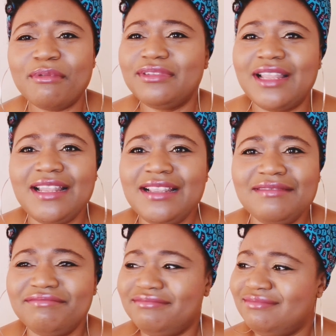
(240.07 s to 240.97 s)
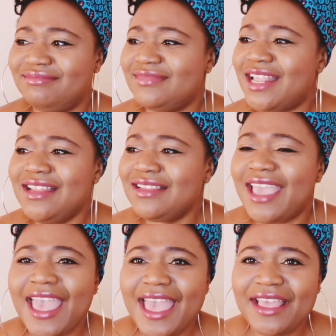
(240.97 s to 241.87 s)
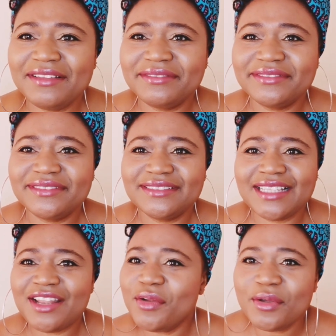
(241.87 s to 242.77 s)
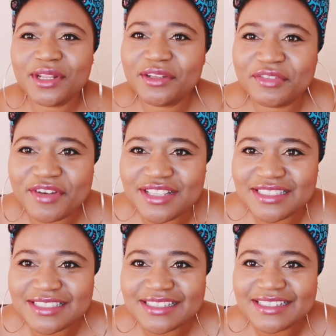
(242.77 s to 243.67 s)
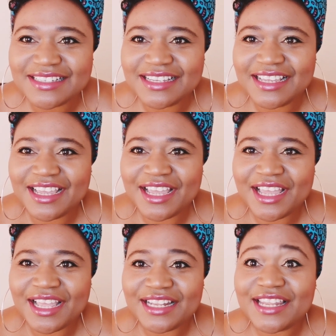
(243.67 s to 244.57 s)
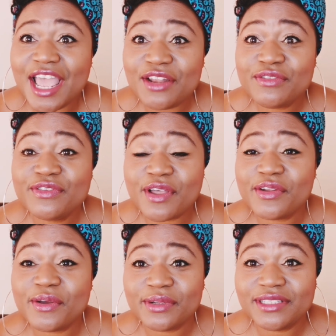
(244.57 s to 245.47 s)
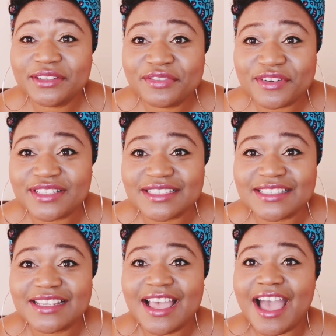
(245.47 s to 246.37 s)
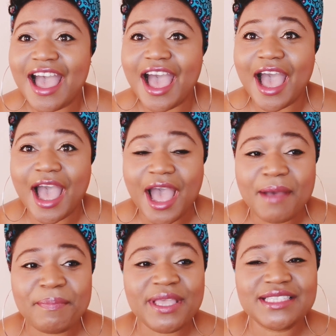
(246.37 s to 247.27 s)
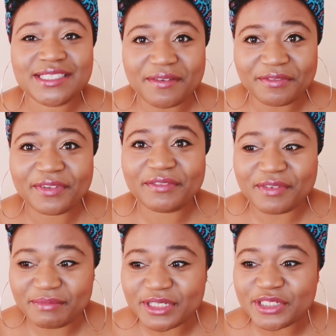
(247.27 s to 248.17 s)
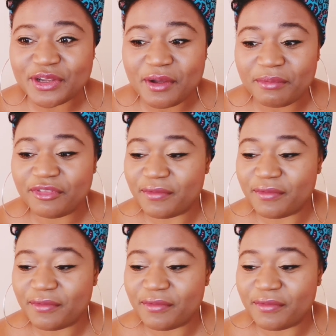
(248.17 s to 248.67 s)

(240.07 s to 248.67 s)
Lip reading: They didn't care. They don't know the difference. They do not know the difference. I picked something from the shop,